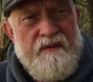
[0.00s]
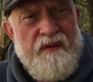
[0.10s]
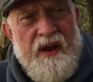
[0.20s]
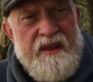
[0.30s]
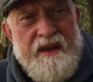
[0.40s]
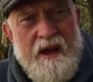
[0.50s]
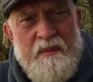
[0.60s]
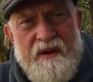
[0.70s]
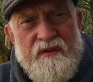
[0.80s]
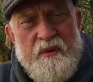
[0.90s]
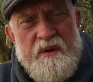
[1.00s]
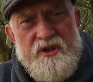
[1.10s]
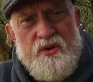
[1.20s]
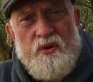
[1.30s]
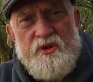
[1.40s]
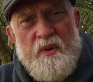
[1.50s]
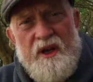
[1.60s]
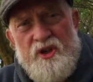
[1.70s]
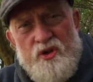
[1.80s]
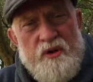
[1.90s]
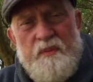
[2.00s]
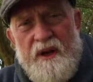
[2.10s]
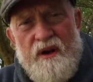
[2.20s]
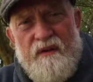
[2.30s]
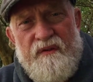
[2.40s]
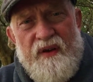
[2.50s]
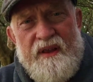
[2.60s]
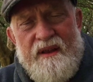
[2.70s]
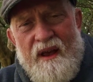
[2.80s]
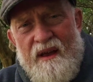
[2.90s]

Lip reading: Faith coming from a source where there should be no faith.